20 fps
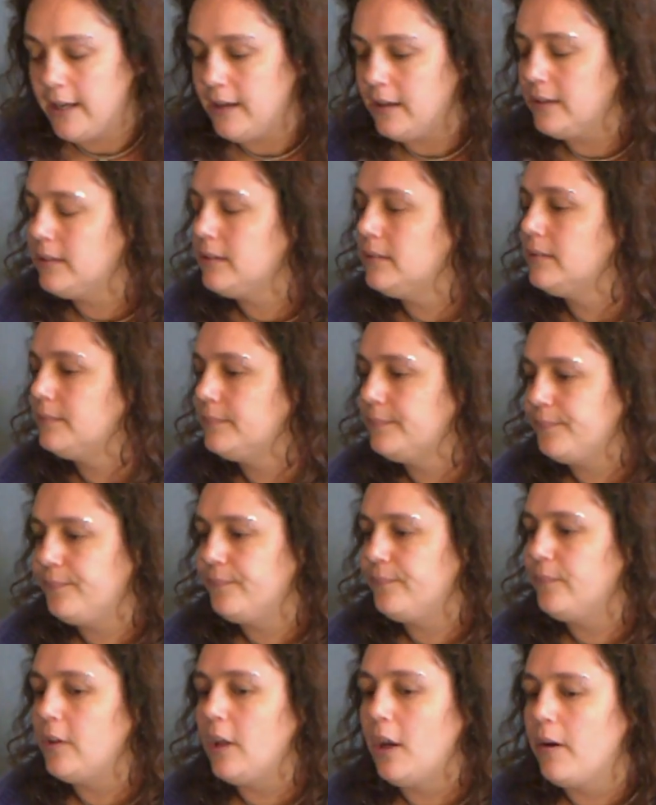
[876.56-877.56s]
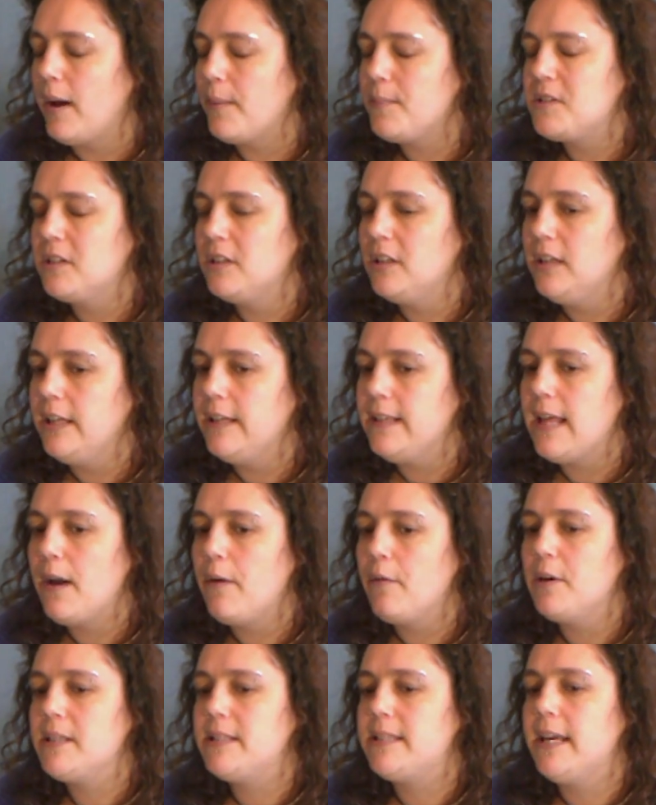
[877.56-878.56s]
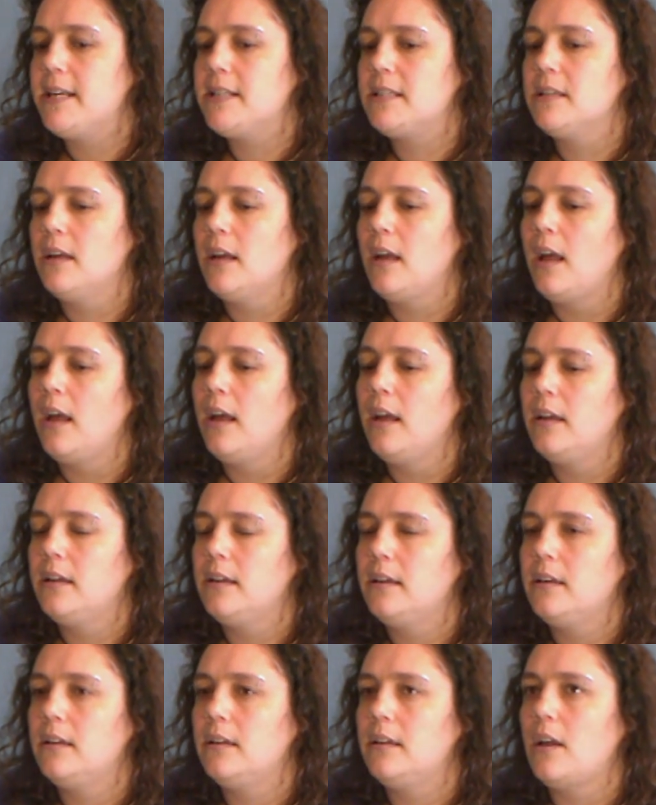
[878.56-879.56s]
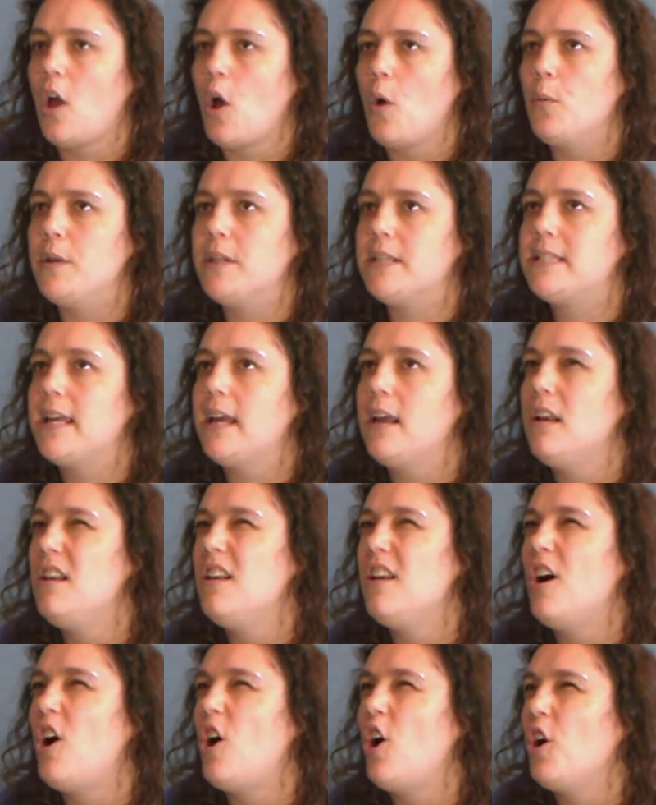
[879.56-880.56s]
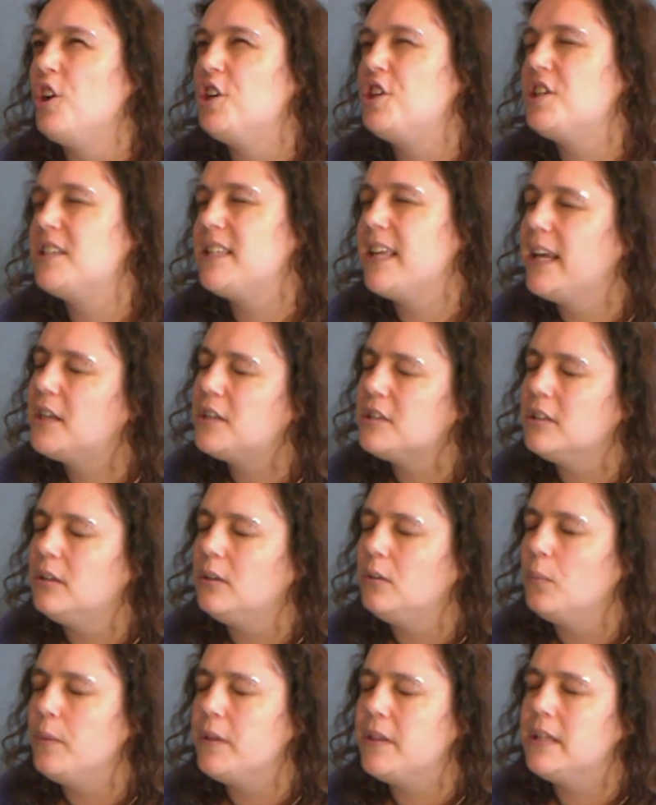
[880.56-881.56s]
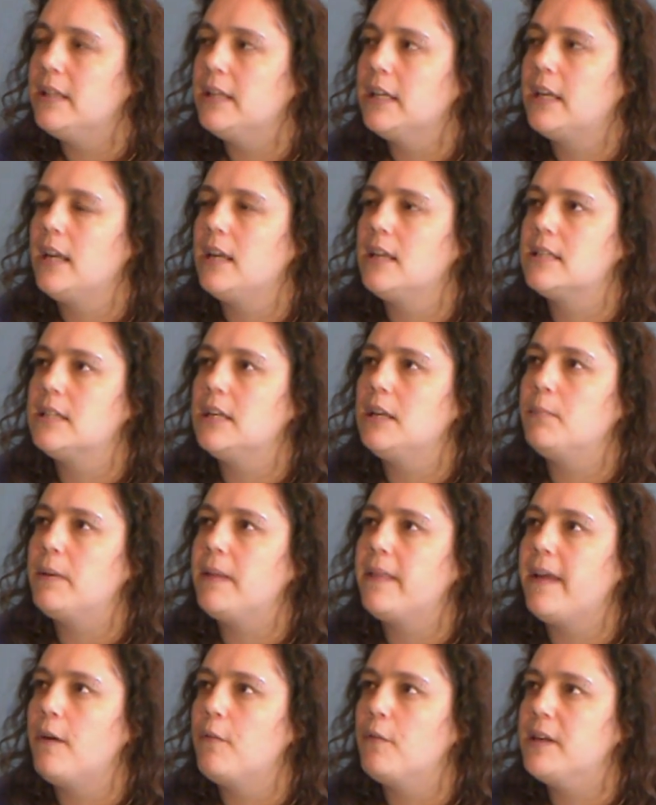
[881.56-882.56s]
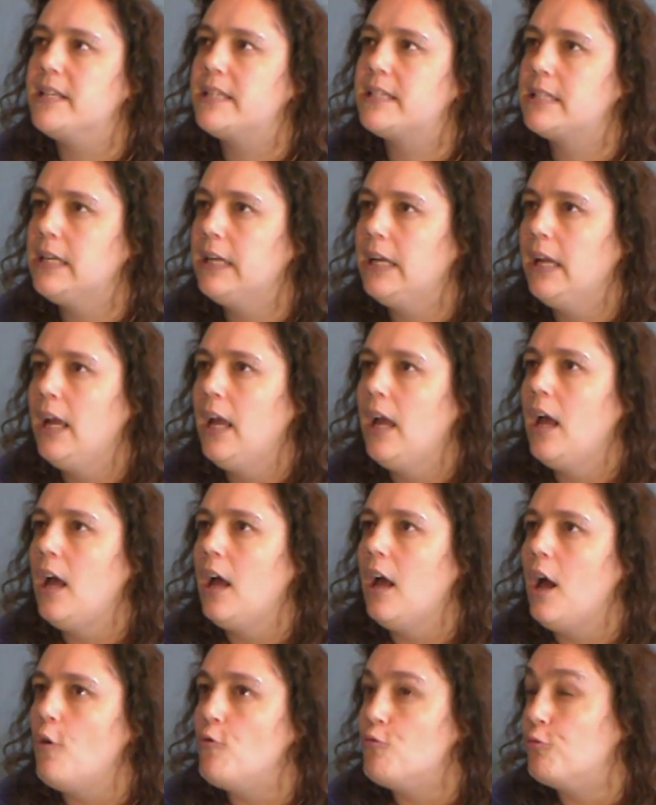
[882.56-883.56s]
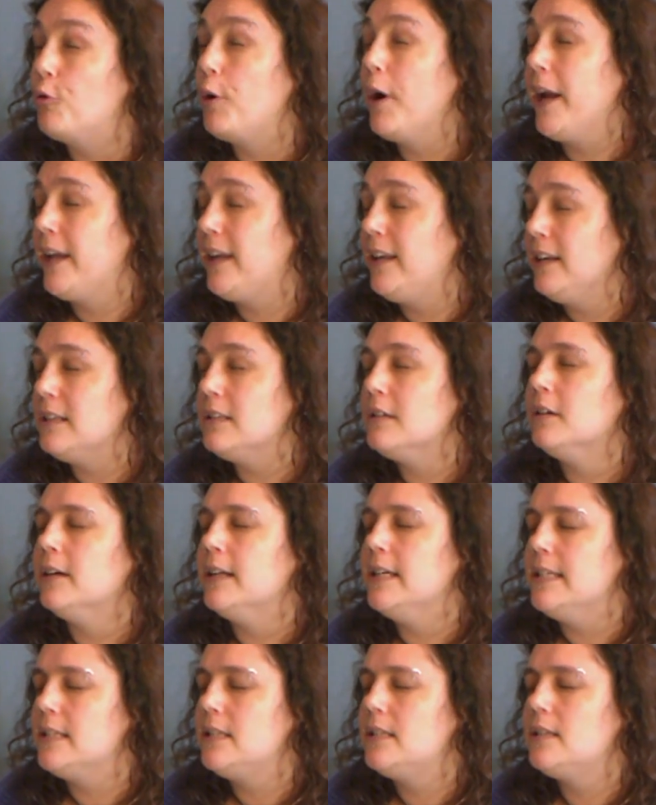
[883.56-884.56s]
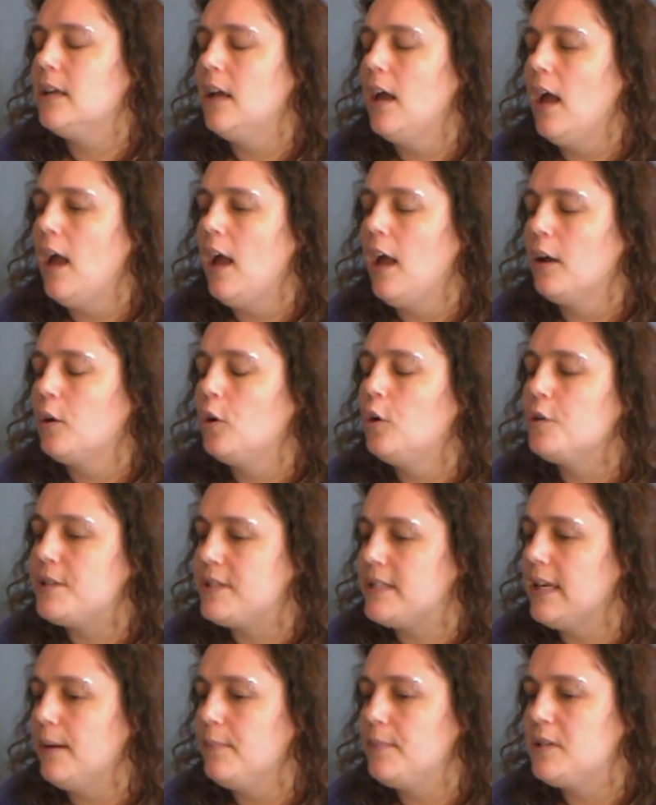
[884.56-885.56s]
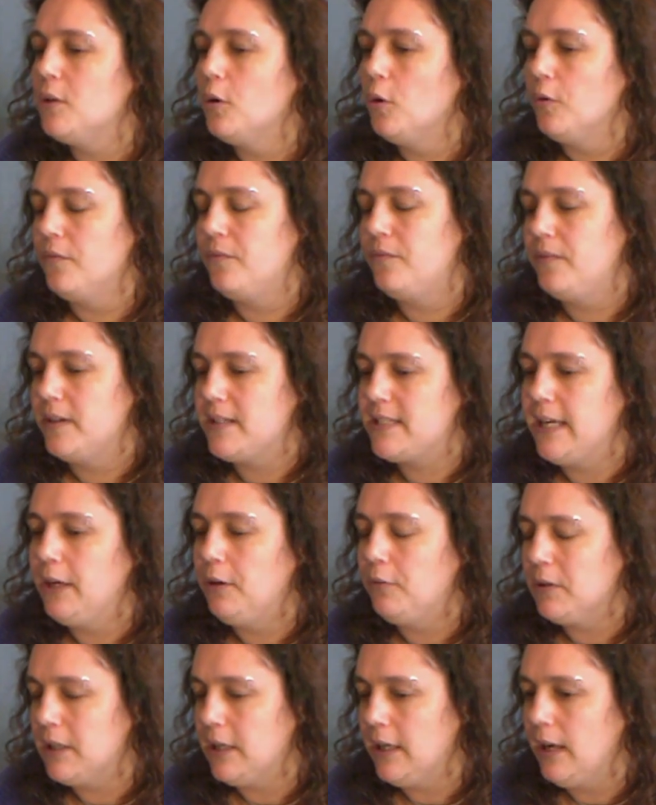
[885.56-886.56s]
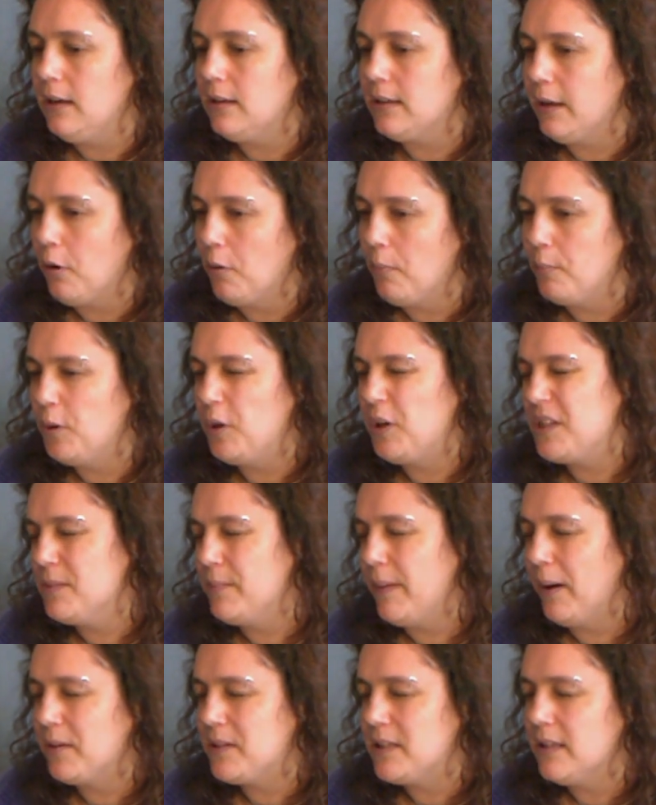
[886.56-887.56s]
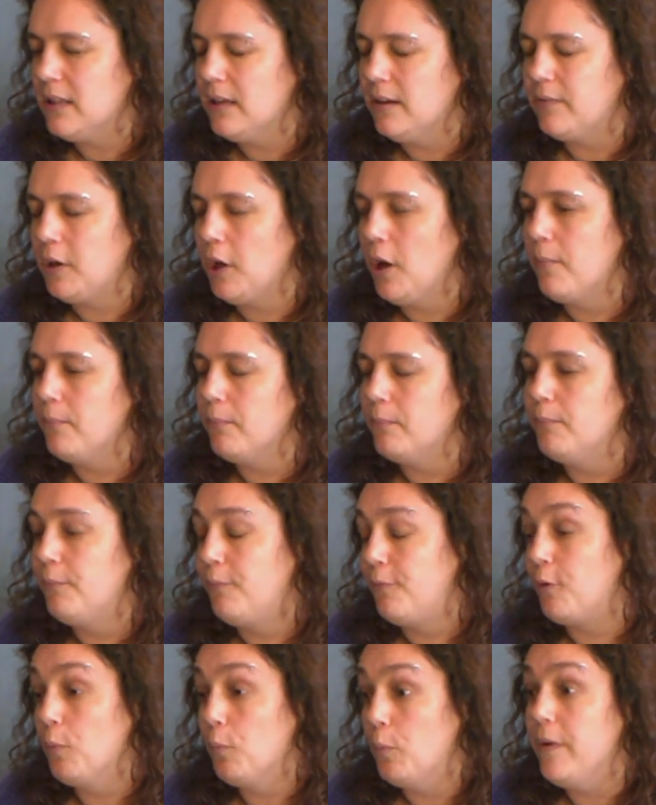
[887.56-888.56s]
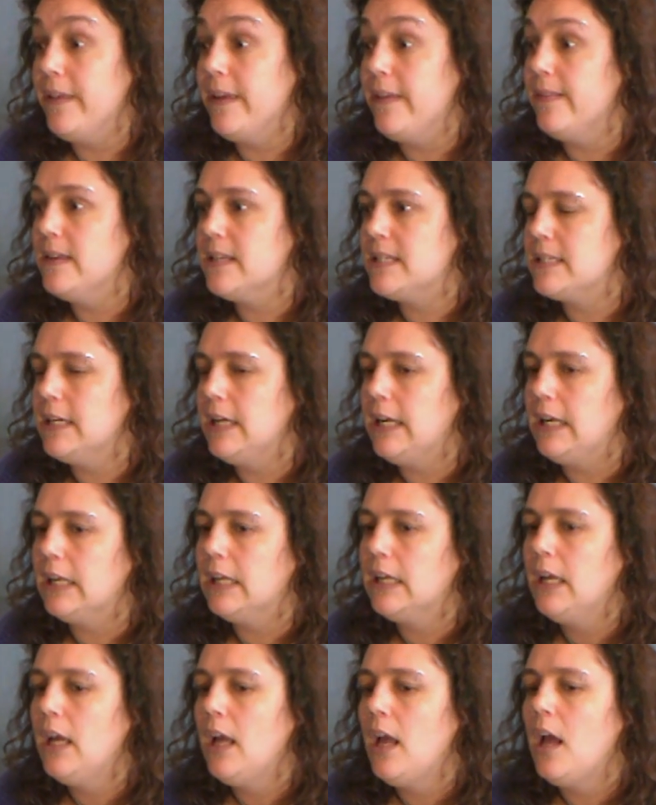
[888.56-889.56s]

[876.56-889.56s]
it new to all of them? No, absolutely. There's I wouldn't say a large section within the kink scene, but there is a recognised concept of sacred kink. There are books about it that have come from within the scene.